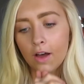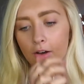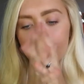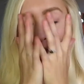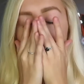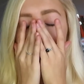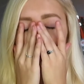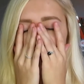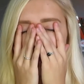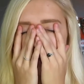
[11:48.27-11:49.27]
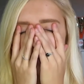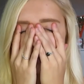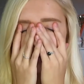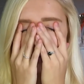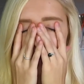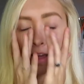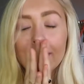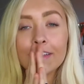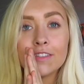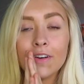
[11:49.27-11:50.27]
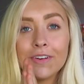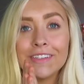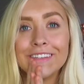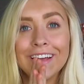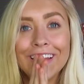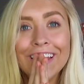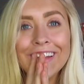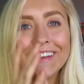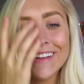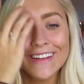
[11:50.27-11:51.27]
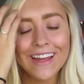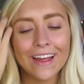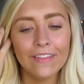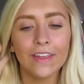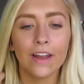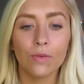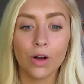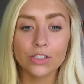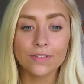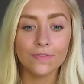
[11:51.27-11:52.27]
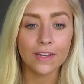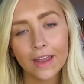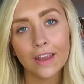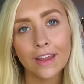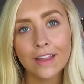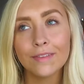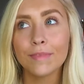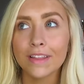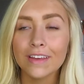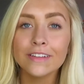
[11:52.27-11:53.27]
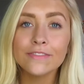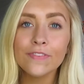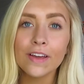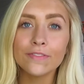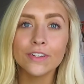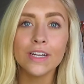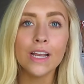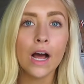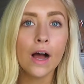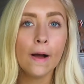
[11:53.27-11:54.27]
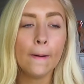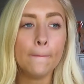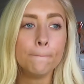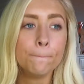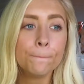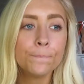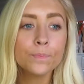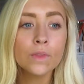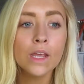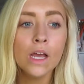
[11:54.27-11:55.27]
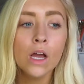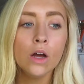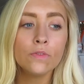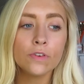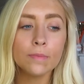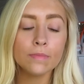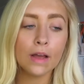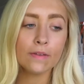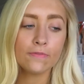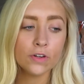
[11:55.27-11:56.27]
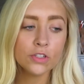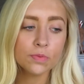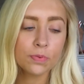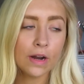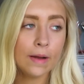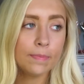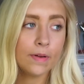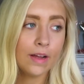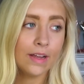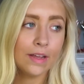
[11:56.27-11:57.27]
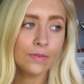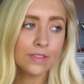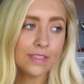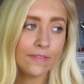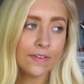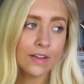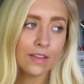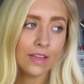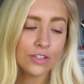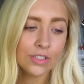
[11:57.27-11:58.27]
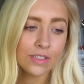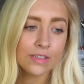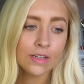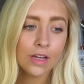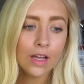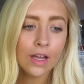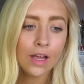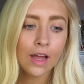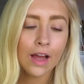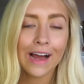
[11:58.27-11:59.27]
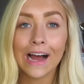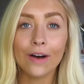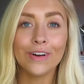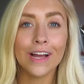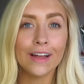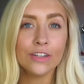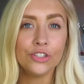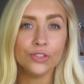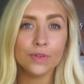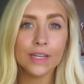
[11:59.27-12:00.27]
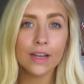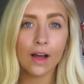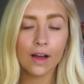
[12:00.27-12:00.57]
Oh my gosh, I get so excited. And then I watch videos. And my least favorite, from my first prep, it was definitely just how I had to do it.